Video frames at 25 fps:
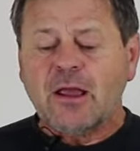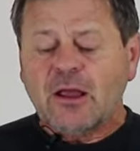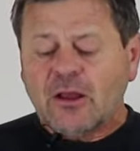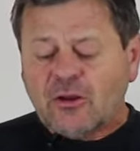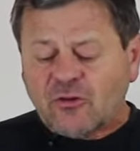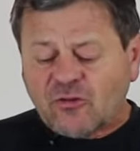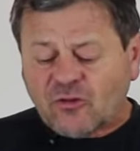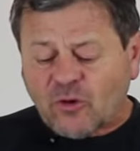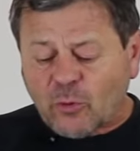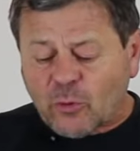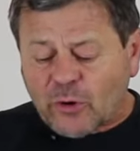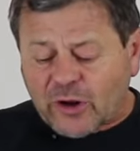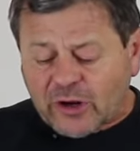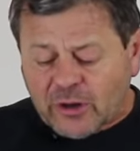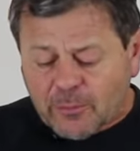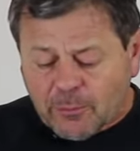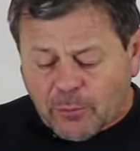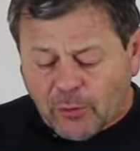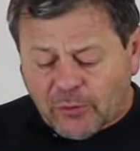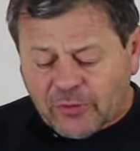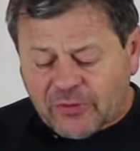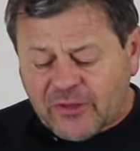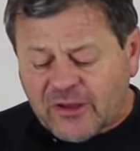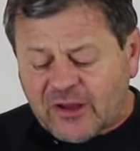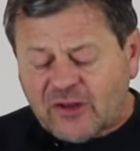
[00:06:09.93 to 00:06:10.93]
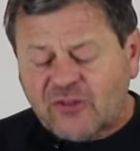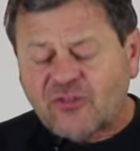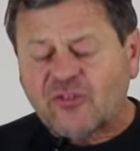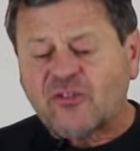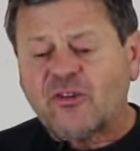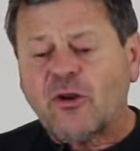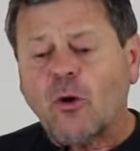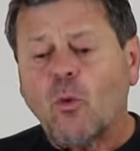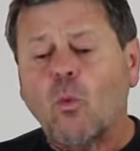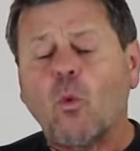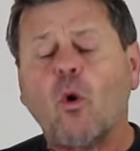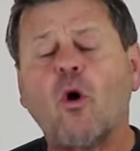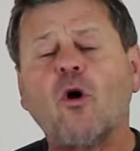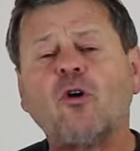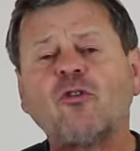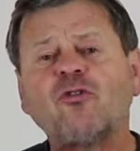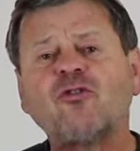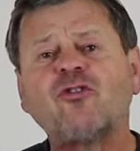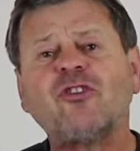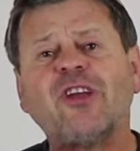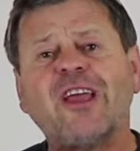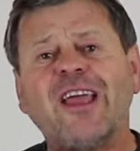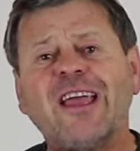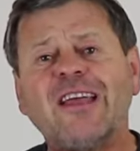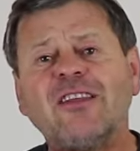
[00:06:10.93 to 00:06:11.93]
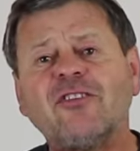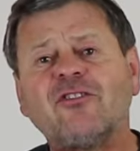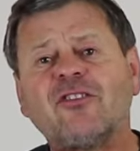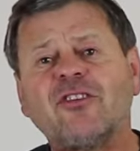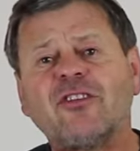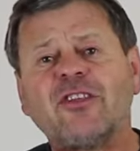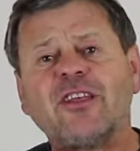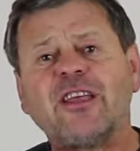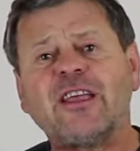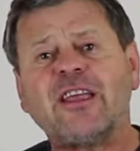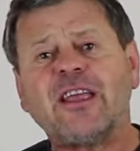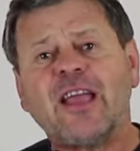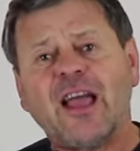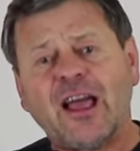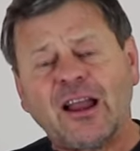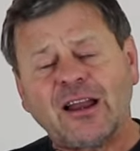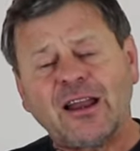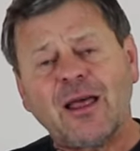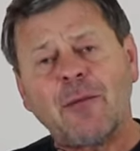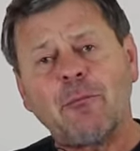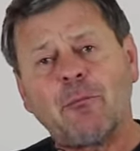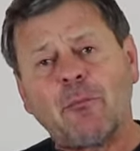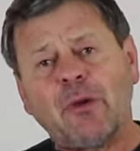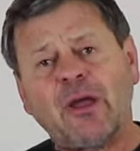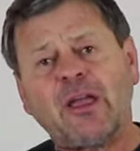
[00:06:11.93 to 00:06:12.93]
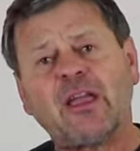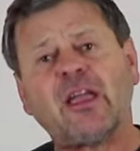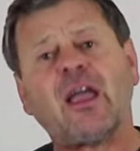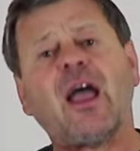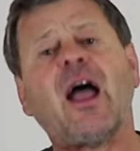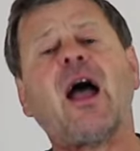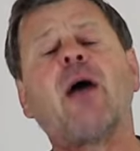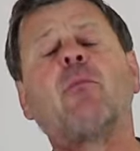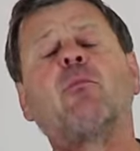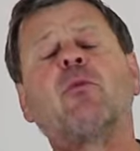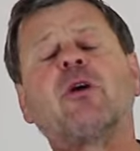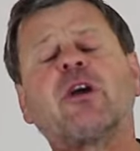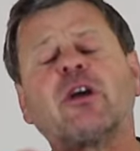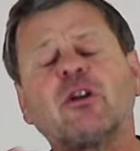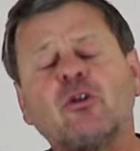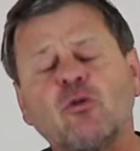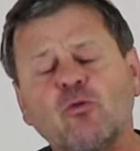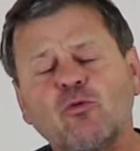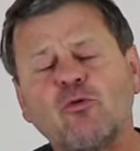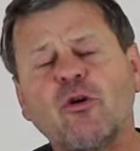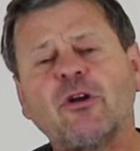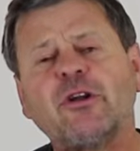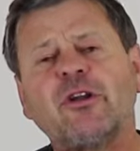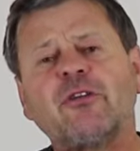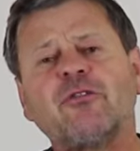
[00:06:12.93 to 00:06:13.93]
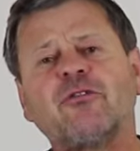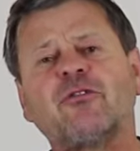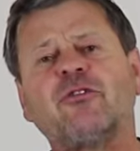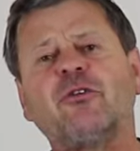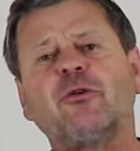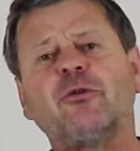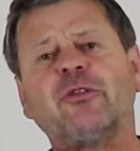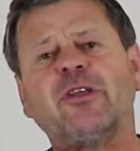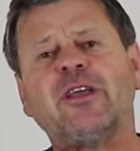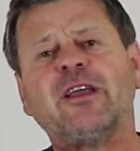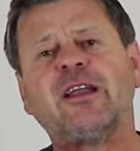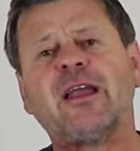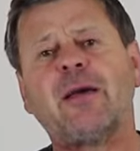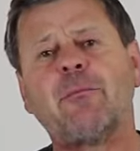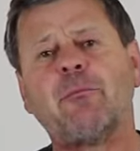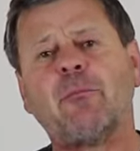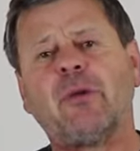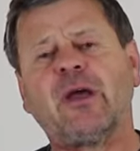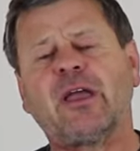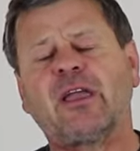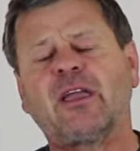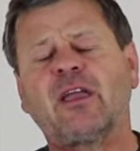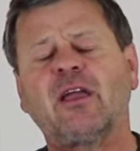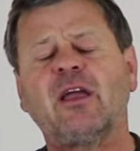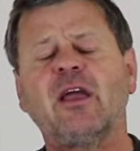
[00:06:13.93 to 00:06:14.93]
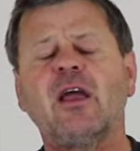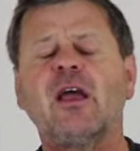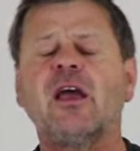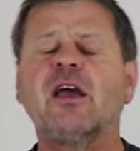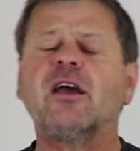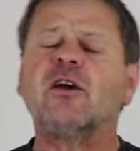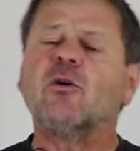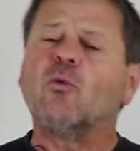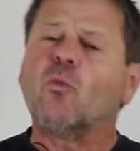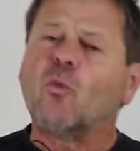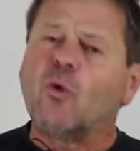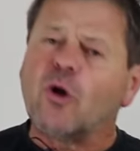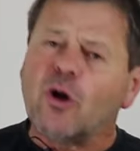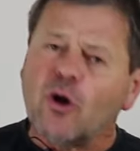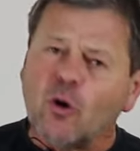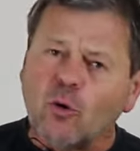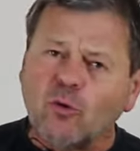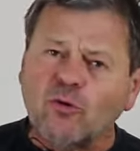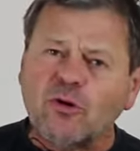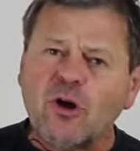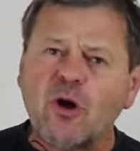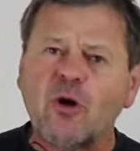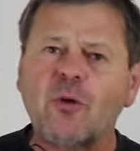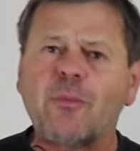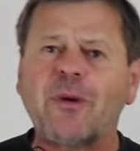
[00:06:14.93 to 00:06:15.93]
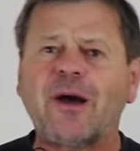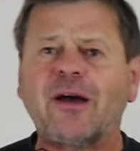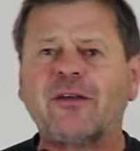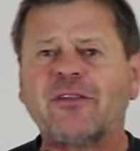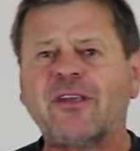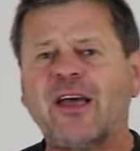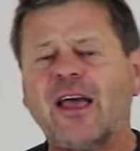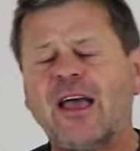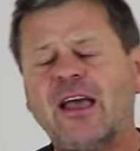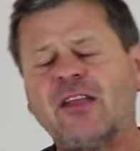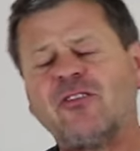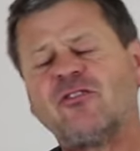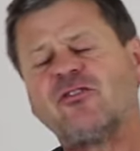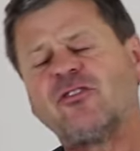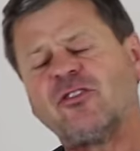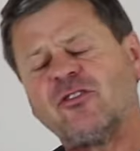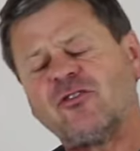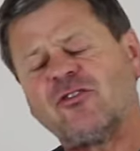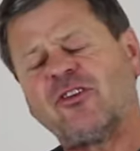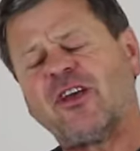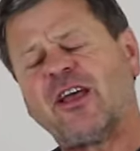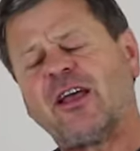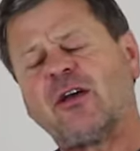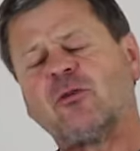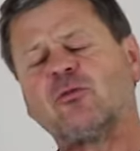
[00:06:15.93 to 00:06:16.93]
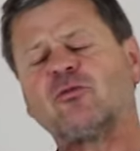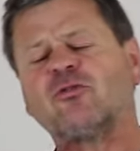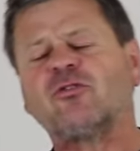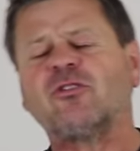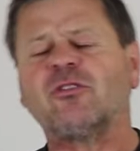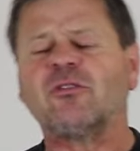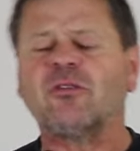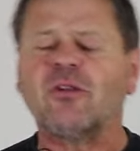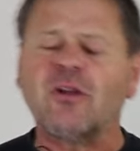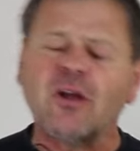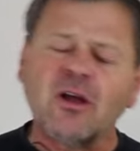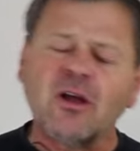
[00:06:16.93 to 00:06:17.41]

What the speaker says: So we're going to put this wash into the alembic and we're going to run it through the alembic. We all know about the heads and tails and